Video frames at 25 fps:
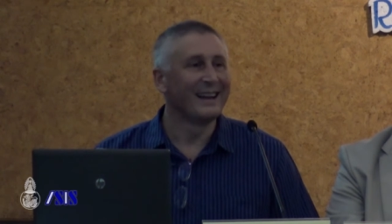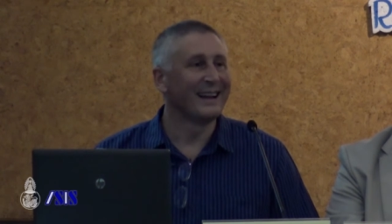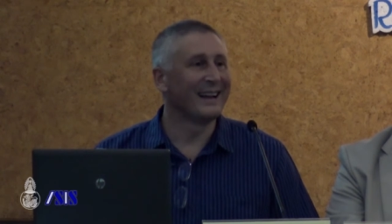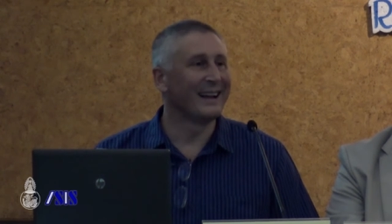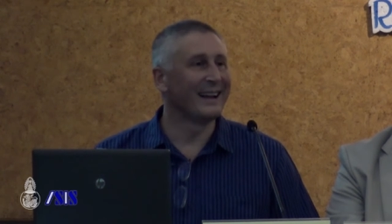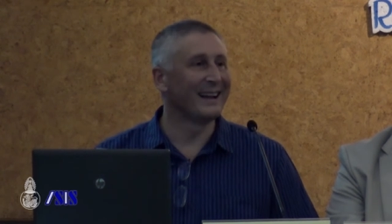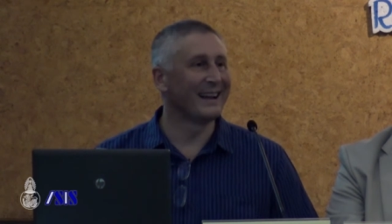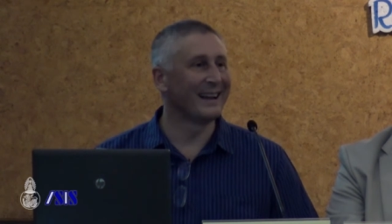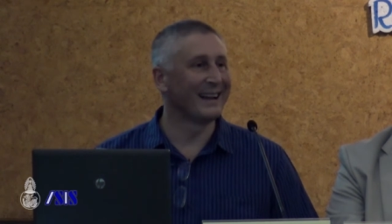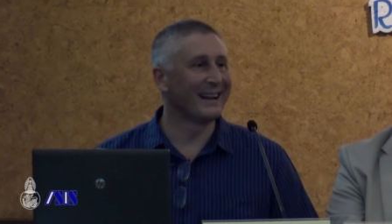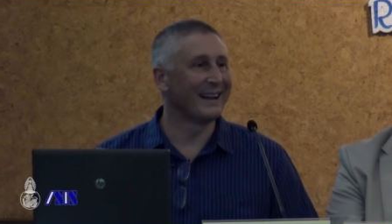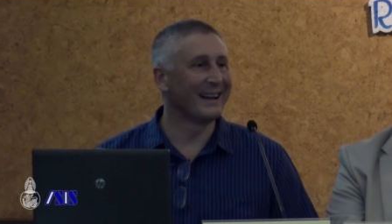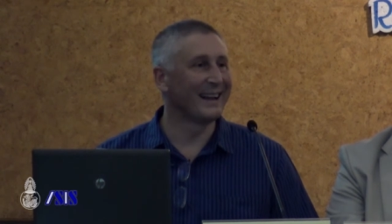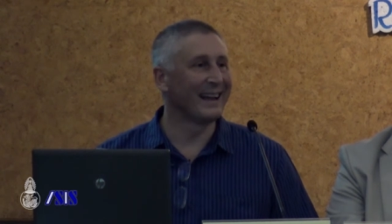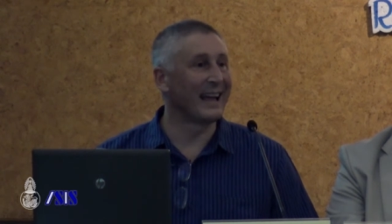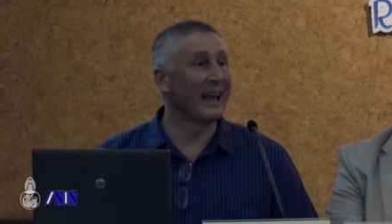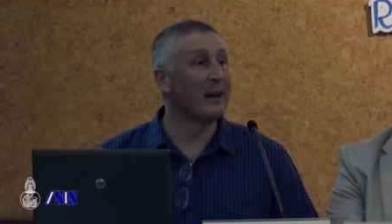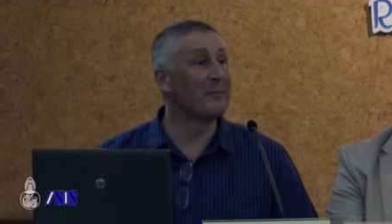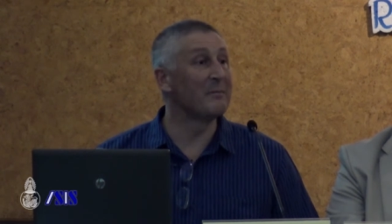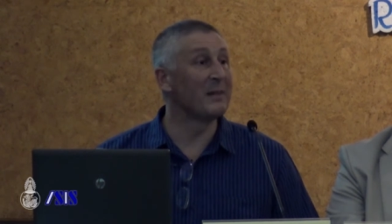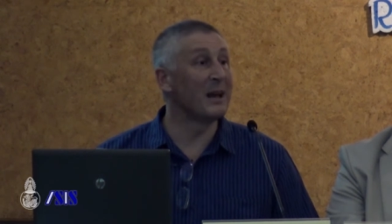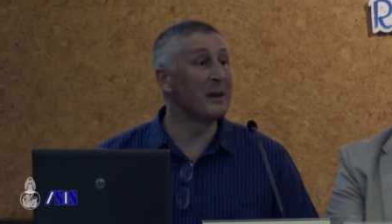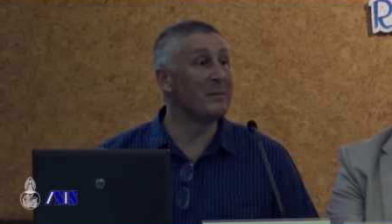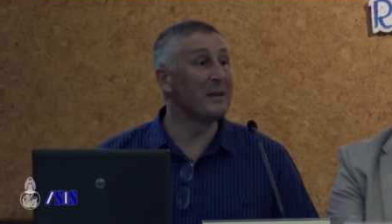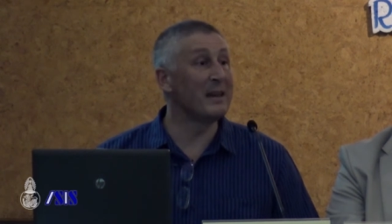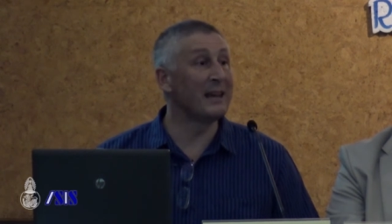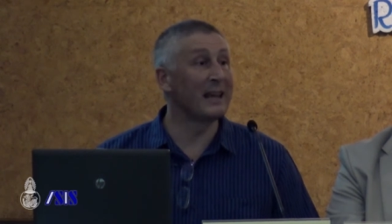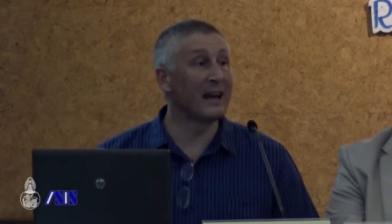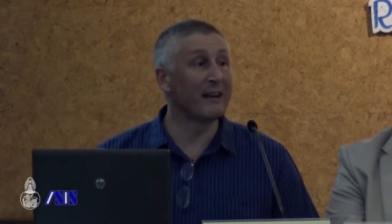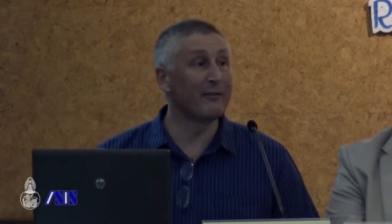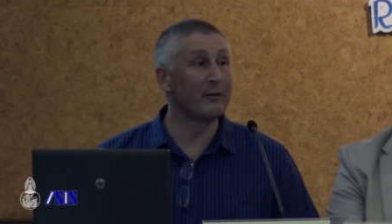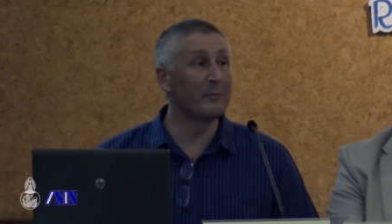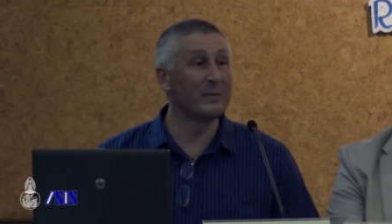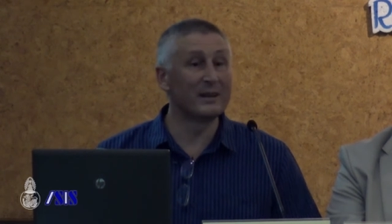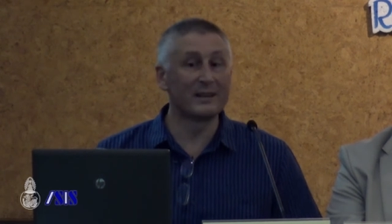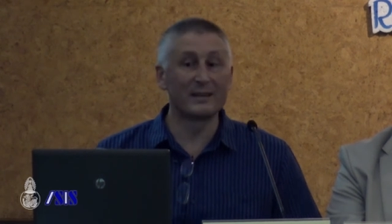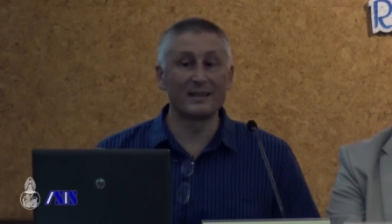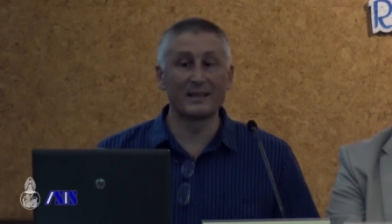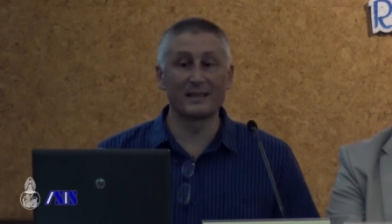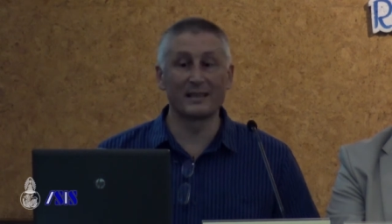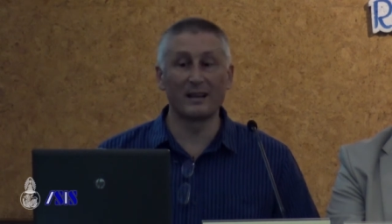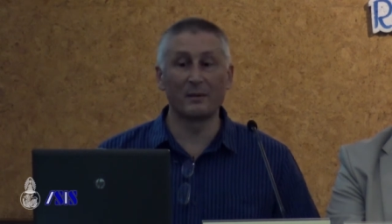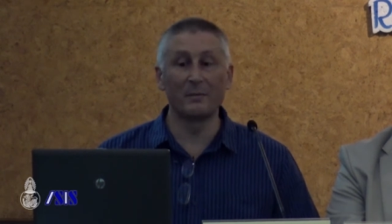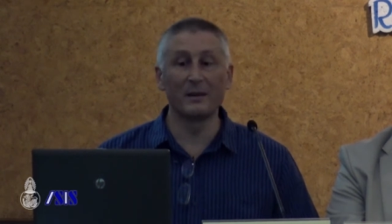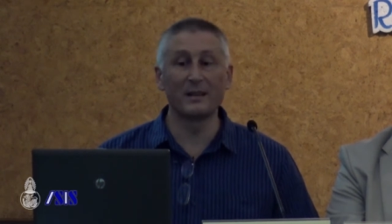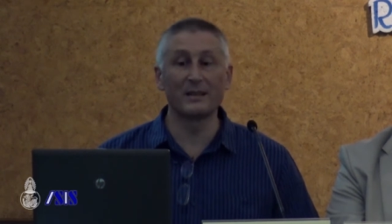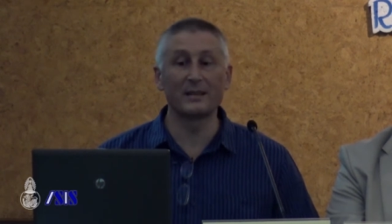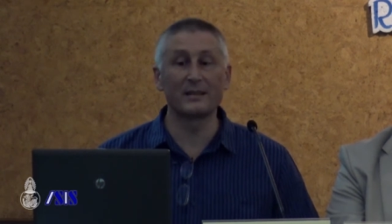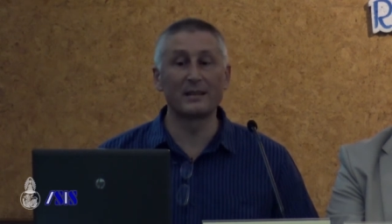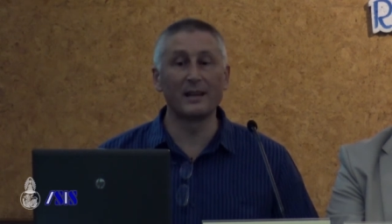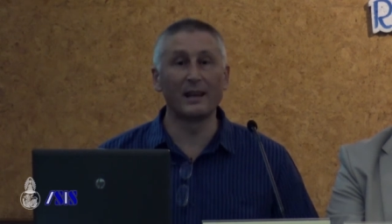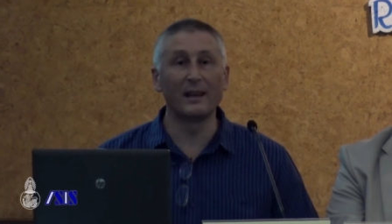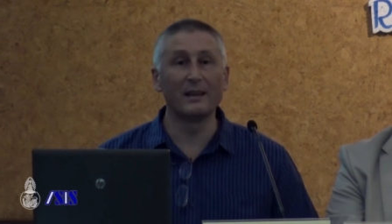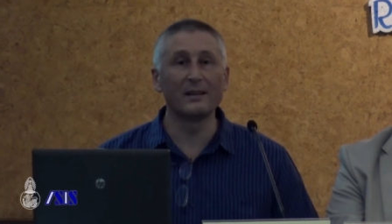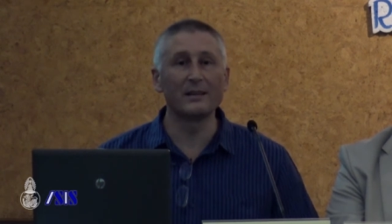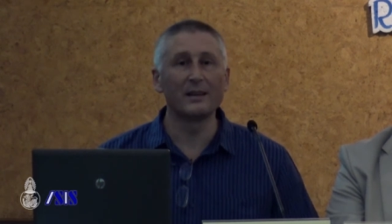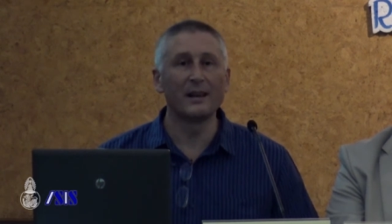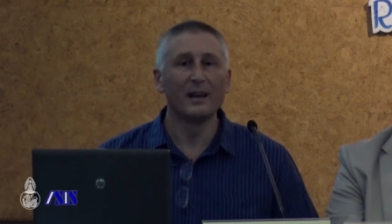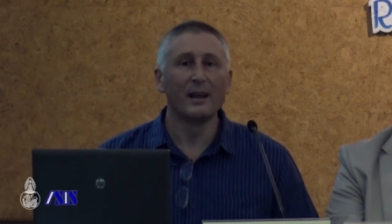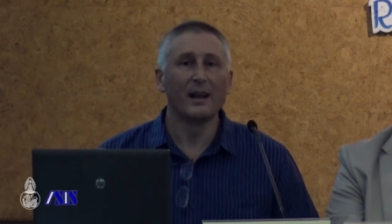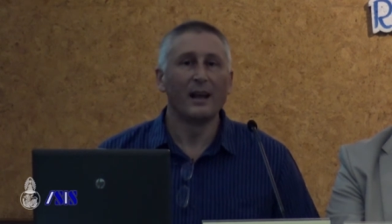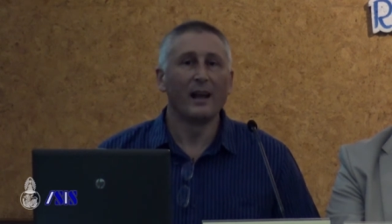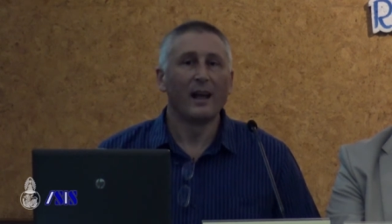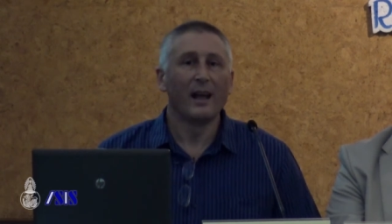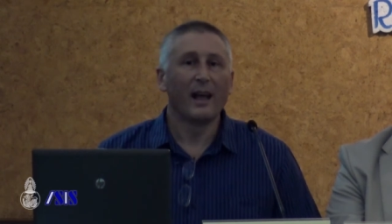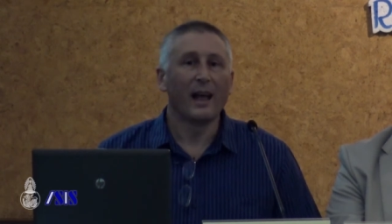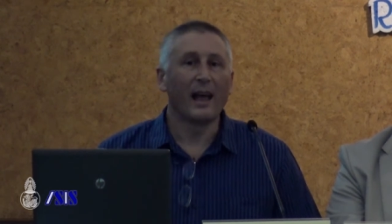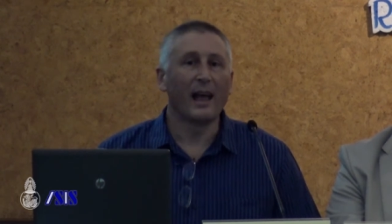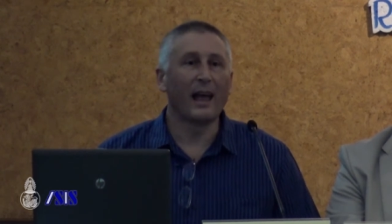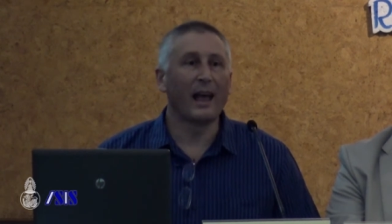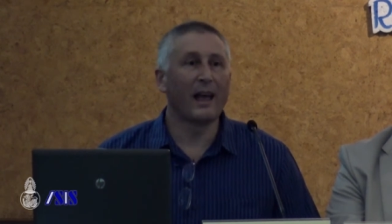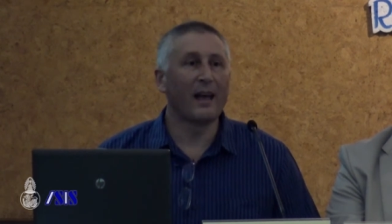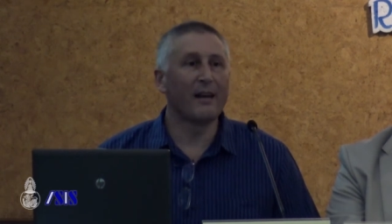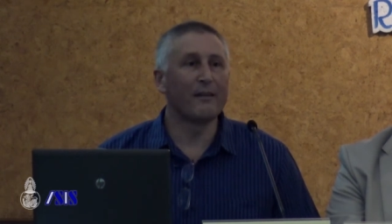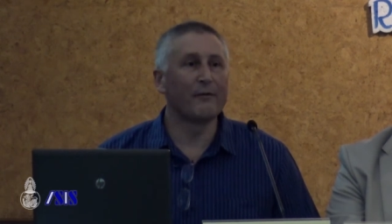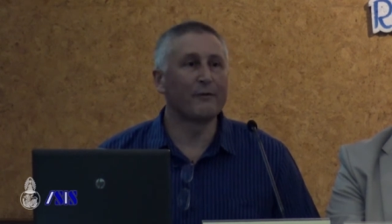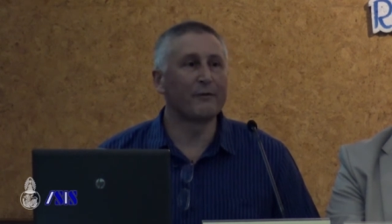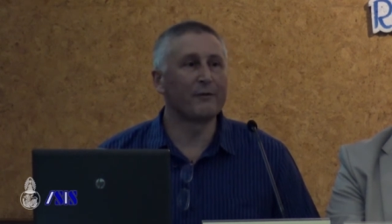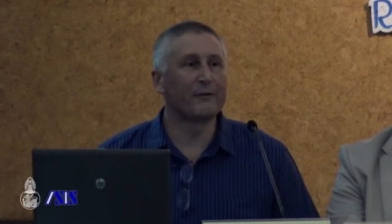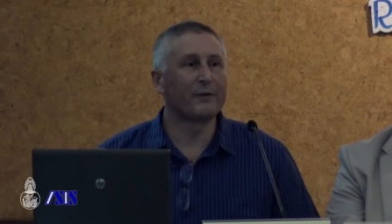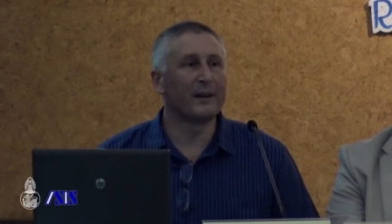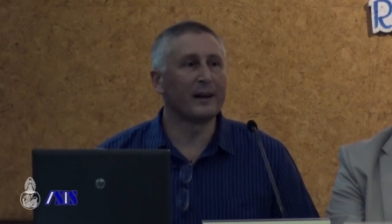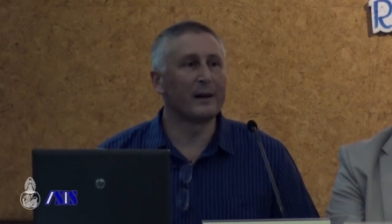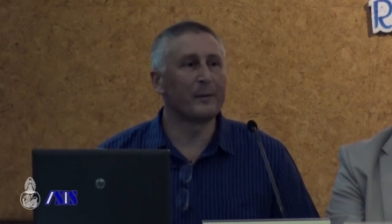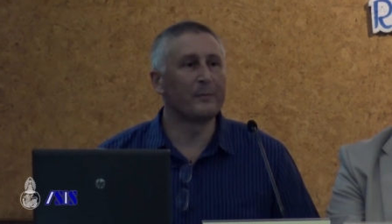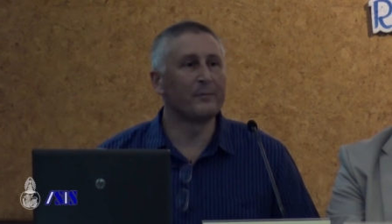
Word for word: and maybe government to some extent, have,